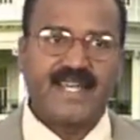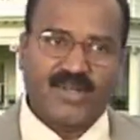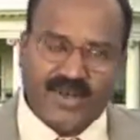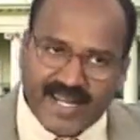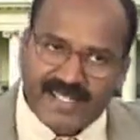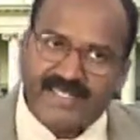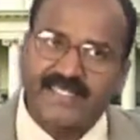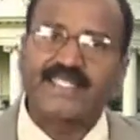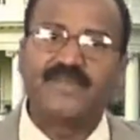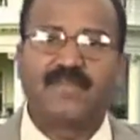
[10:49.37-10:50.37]
locate the
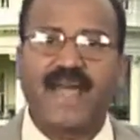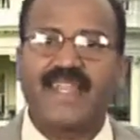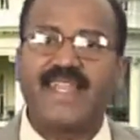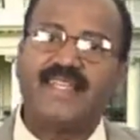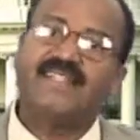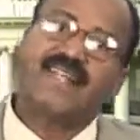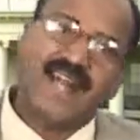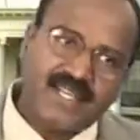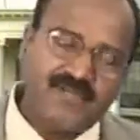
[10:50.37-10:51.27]
term mining, there